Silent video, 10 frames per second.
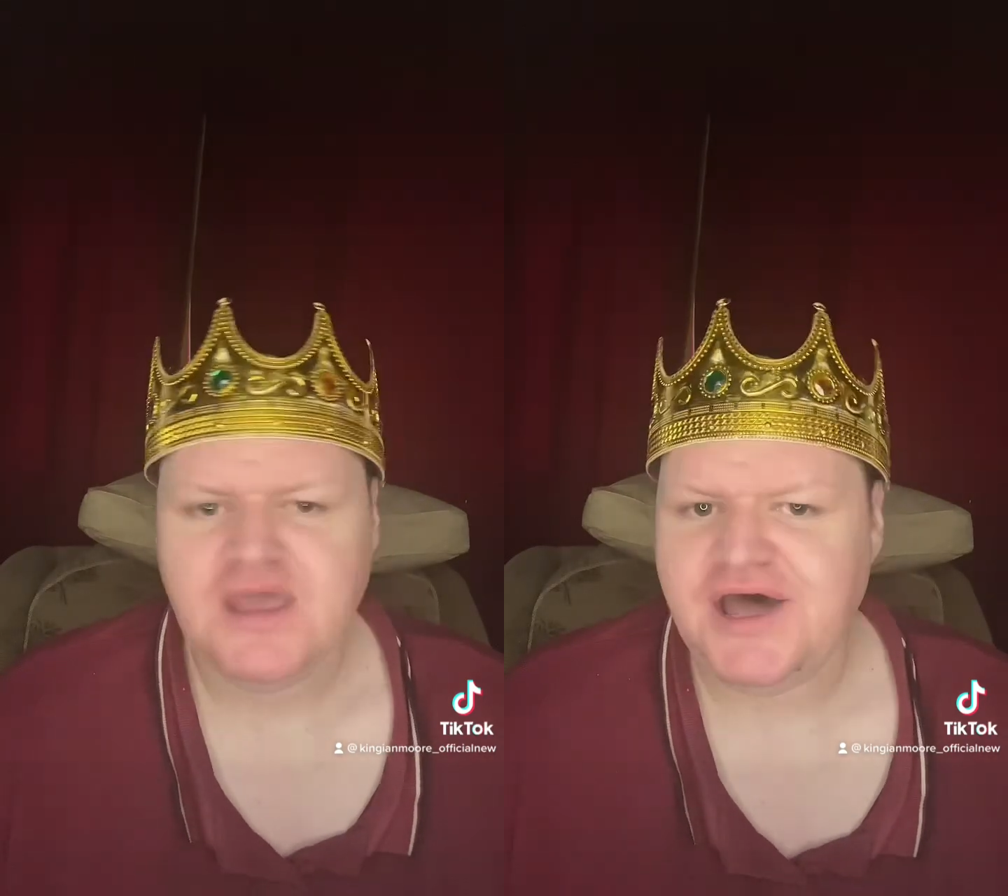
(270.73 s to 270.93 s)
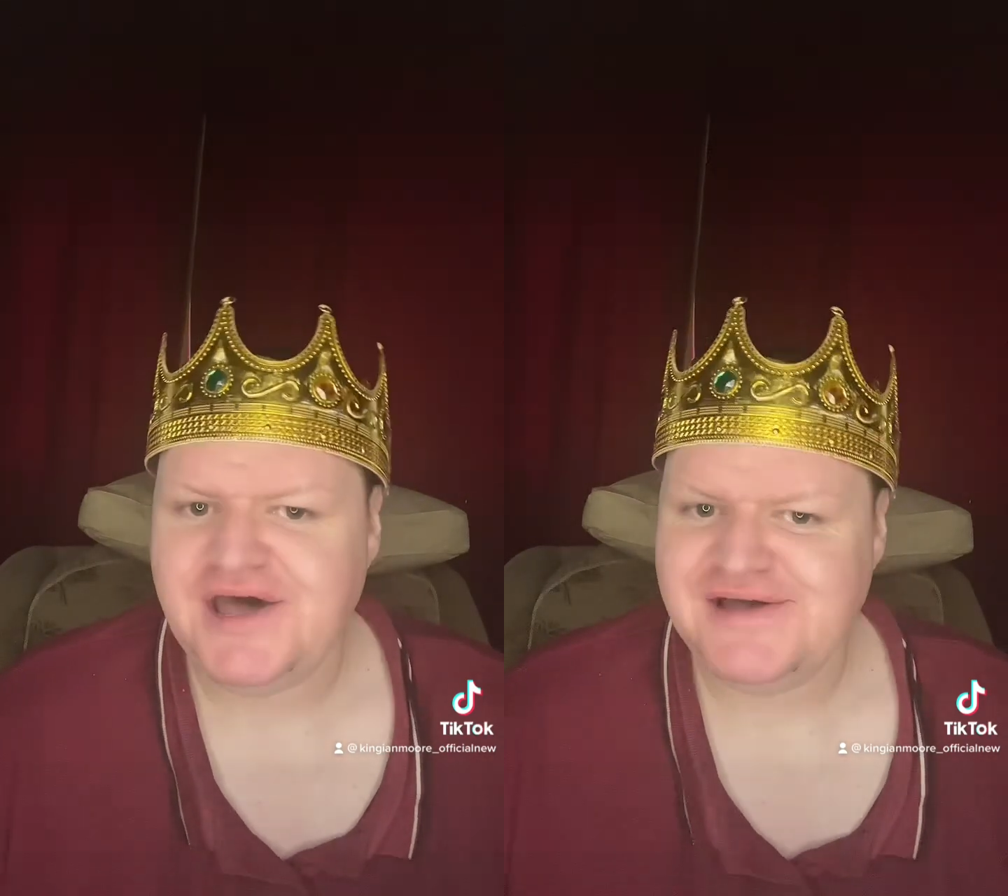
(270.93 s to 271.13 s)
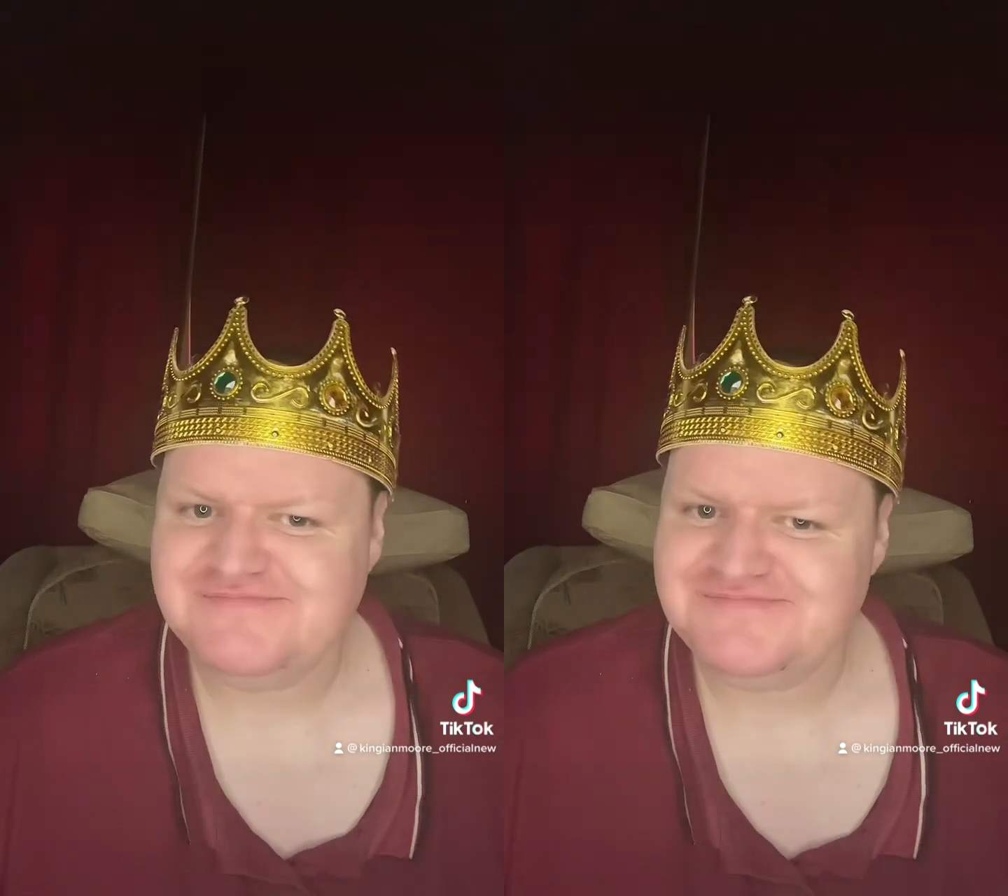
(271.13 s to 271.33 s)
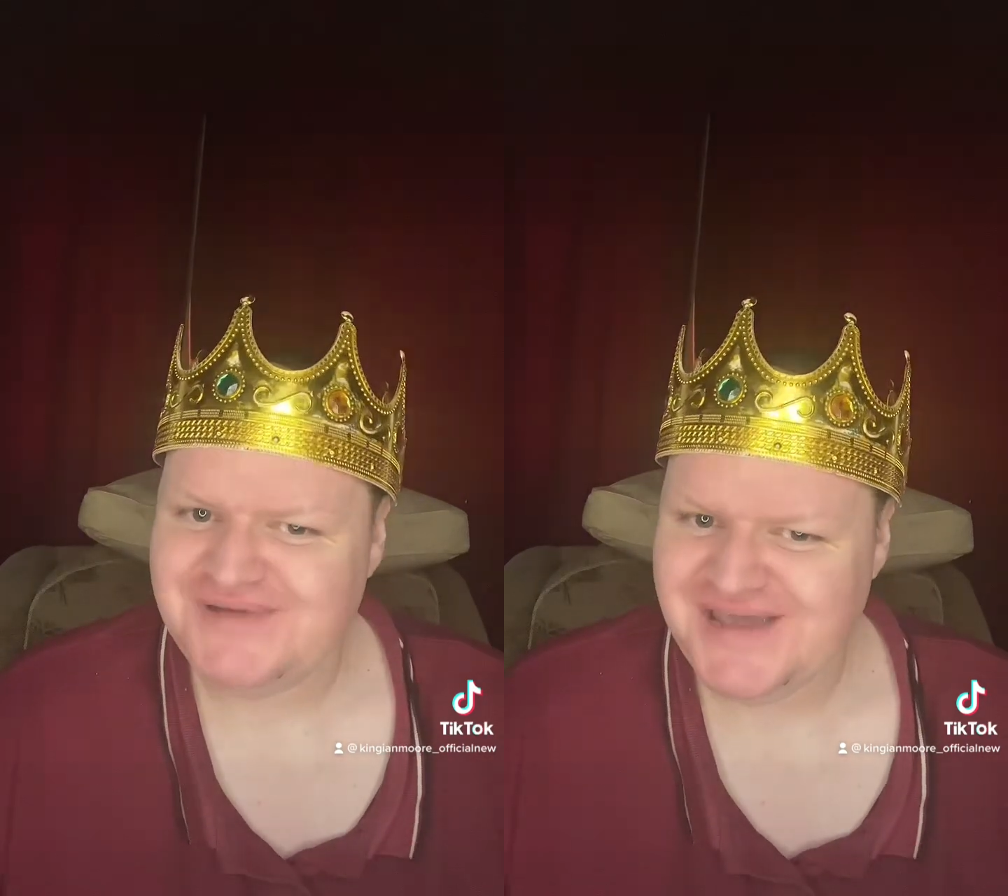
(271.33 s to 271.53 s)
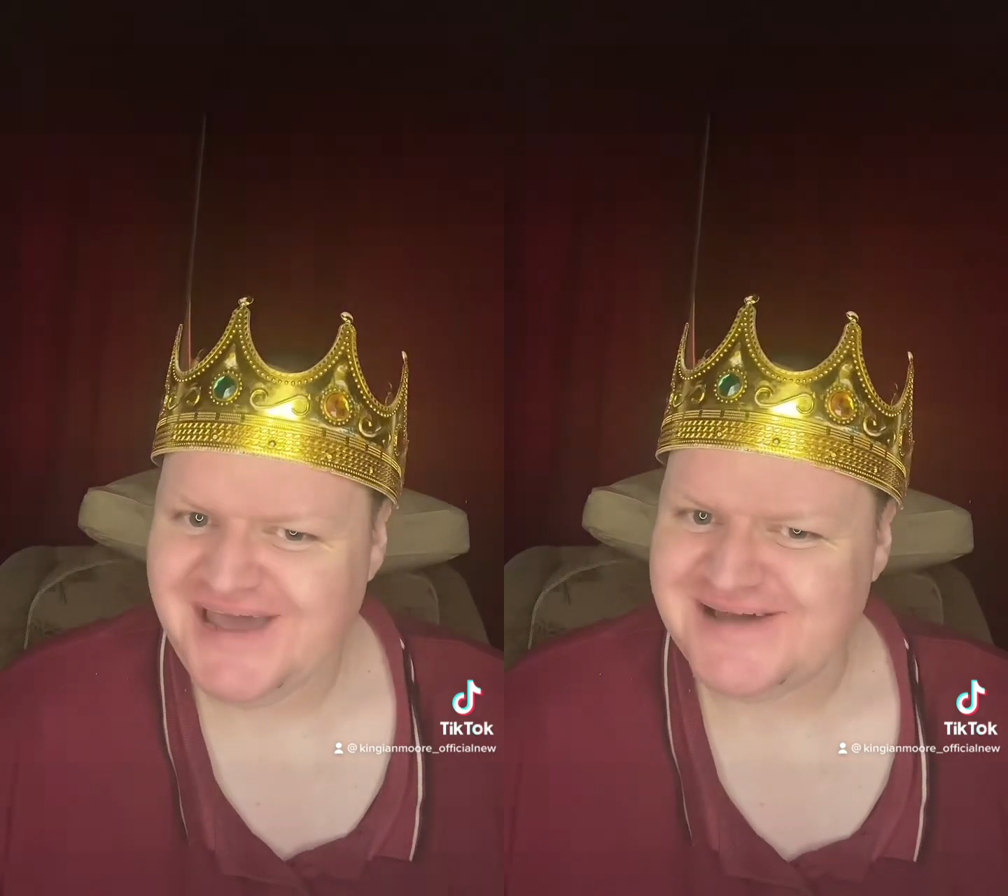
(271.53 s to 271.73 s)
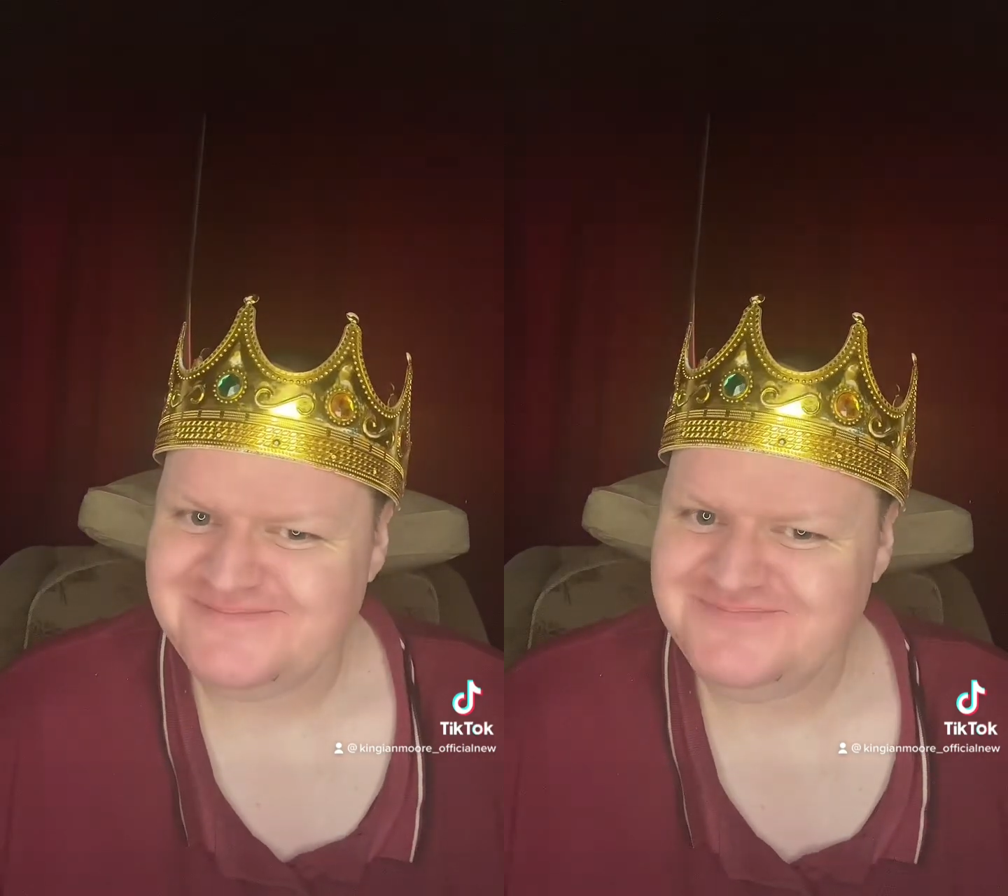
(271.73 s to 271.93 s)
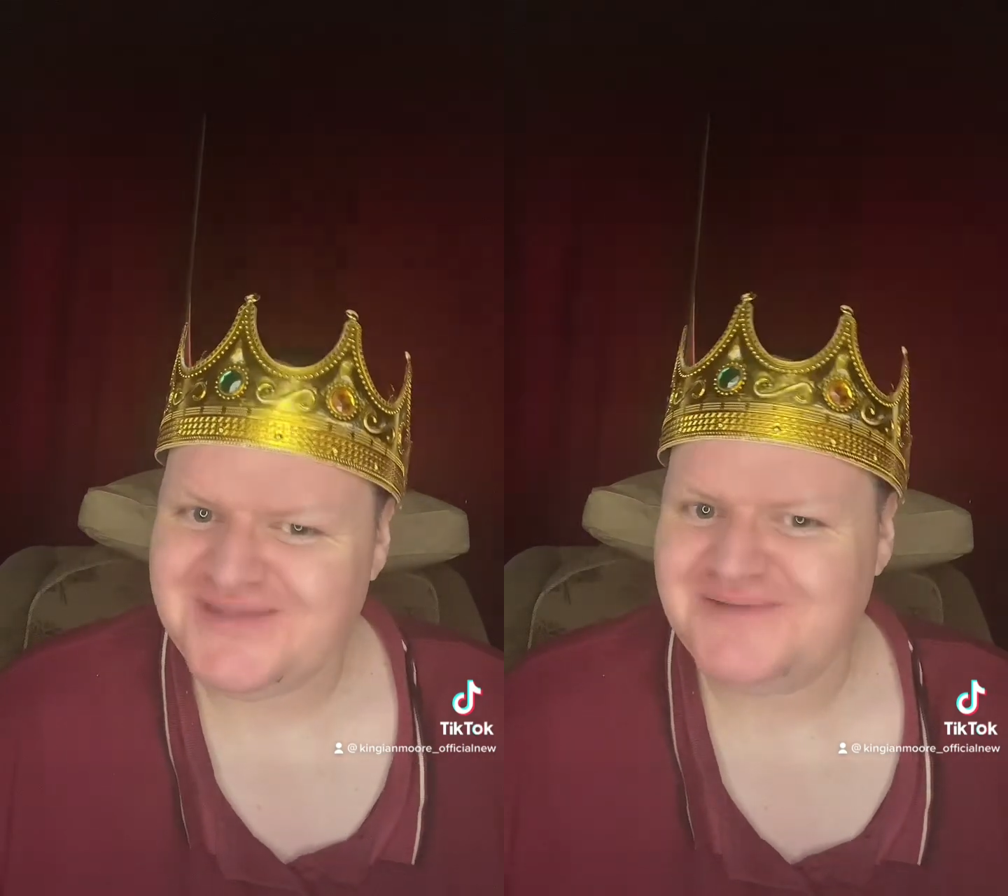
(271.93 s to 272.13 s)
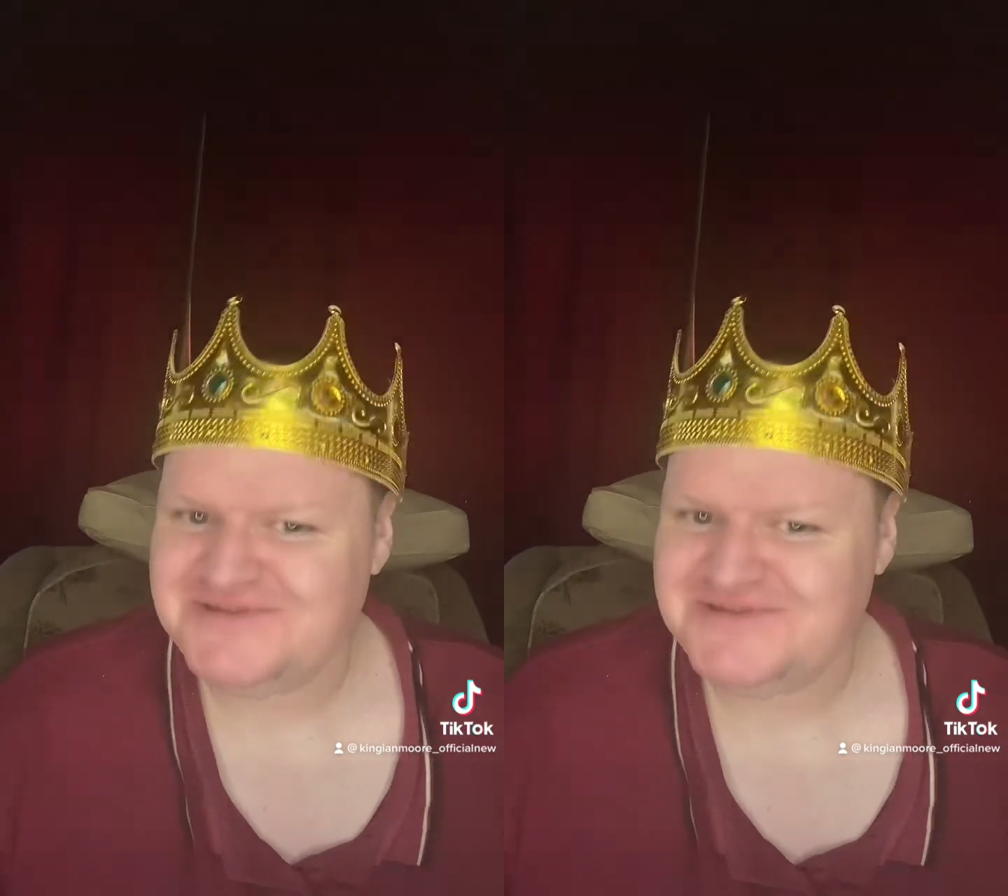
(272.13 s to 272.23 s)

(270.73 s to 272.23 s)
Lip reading: But yeah. I'm